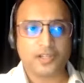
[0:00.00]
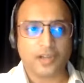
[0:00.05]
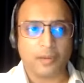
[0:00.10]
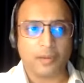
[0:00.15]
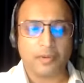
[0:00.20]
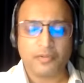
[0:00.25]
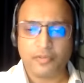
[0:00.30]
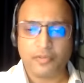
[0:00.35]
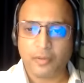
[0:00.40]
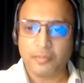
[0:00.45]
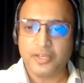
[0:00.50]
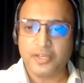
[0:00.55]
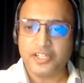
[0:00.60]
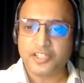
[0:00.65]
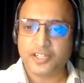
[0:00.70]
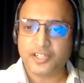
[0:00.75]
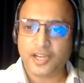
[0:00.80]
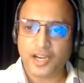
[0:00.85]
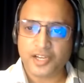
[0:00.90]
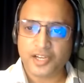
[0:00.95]
coming from
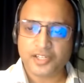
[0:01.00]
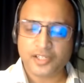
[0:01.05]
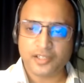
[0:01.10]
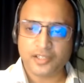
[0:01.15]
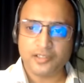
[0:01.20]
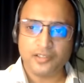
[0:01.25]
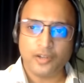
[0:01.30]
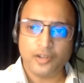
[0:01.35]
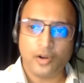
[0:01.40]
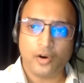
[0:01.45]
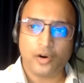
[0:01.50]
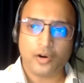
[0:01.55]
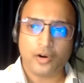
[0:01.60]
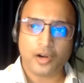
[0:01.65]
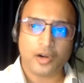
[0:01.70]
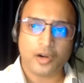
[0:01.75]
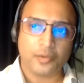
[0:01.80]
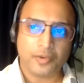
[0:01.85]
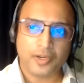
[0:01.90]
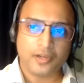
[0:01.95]
litigation,
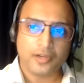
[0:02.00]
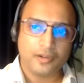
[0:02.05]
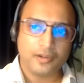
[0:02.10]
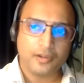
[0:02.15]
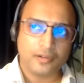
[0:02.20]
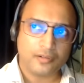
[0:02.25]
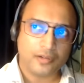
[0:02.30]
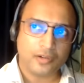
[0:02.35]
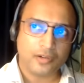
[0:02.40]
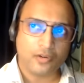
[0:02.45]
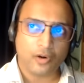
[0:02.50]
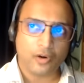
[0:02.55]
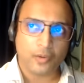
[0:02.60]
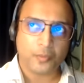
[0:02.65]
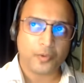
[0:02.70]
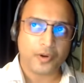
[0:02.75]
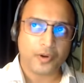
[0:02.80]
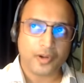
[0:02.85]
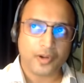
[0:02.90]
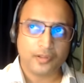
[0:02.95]
or are we
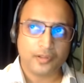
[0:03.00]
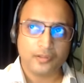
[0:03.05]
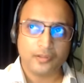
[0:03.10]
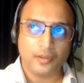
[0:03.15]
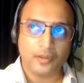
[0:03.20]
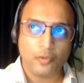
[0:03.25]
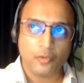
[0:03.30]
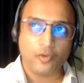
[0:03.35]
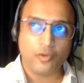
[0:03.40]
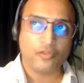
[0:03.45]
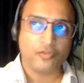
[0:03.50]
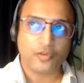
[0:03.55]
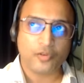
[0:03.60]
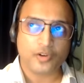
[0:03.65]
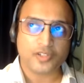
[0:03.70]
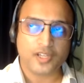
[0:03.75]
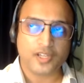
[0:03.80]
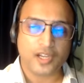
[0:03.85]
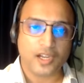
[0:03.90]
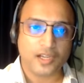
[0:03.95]
incorporating them more for,
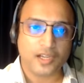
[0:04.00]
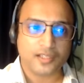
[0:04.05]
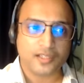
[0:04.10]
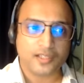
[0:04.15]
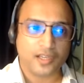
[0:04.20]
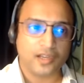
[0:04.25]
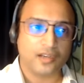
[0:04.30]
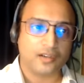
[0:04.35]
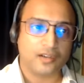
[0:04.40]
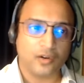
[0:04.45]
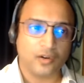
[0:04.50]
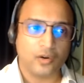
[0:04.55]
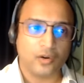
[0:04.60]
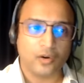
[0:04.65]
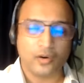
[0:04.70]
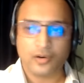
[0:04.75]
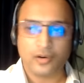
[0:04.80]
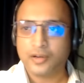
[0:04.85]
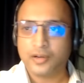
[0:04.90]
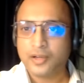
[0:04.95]
say, exit
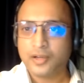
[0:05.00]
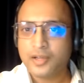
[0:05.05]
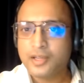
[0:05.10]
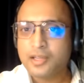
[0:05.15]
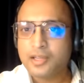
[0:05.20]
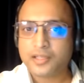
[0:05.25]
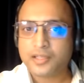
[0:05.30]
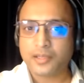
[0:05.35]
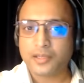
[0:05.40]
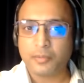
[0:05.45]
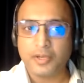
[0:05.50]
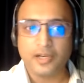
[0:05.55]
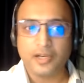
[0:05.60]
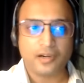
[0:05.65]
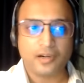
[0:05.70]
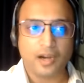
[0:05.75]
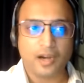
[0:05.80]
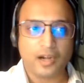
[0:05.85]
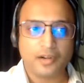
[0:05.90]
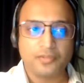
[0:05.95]
or
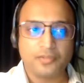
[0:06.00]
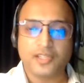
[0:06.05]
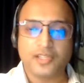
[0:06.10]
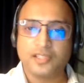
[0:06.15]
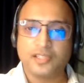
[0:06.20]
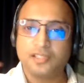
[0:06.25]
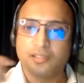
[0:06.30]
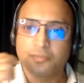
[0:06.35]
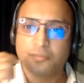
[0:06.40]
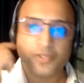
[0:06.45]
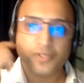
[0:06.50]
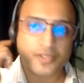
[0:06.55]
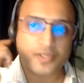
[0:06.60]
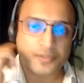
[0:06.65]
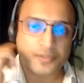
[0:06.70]
similar kind of systems?